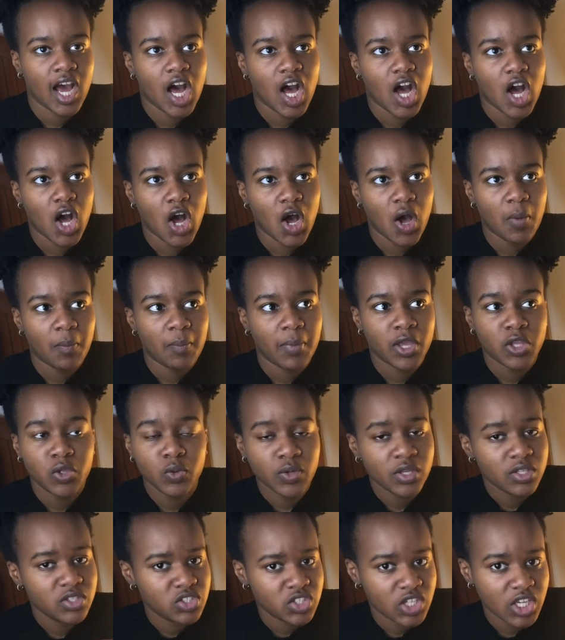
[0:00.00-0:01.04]
And you
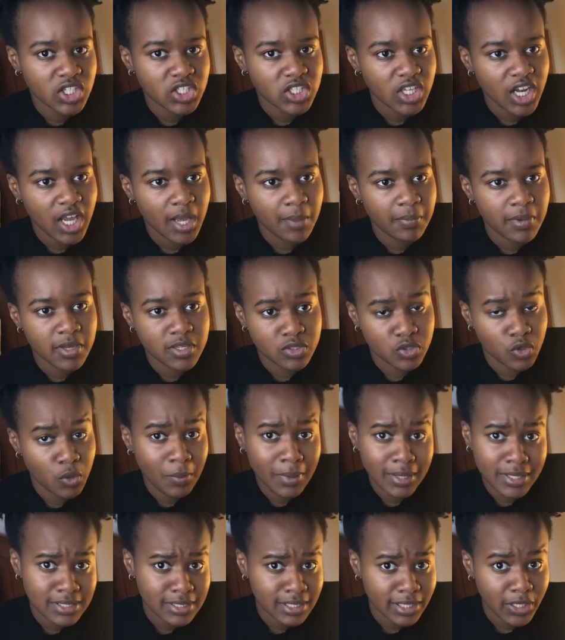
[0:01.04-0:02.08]
can change that up, because
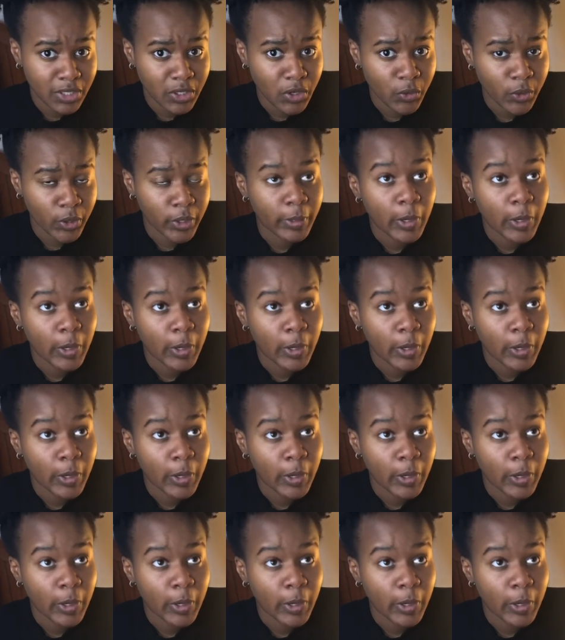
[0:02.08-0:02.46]
nobody's gonna know you.